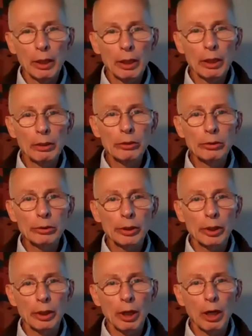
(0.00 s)
is
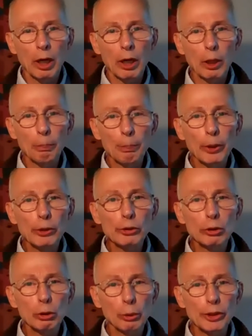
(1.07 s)
our
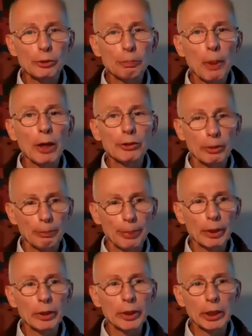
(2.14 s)
personal
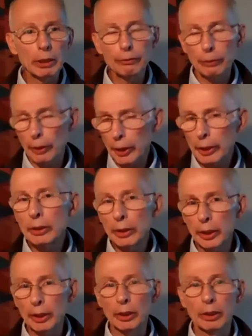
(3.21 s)
responsibility for
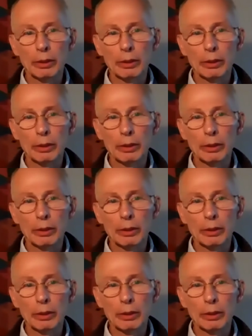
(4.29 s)
healing.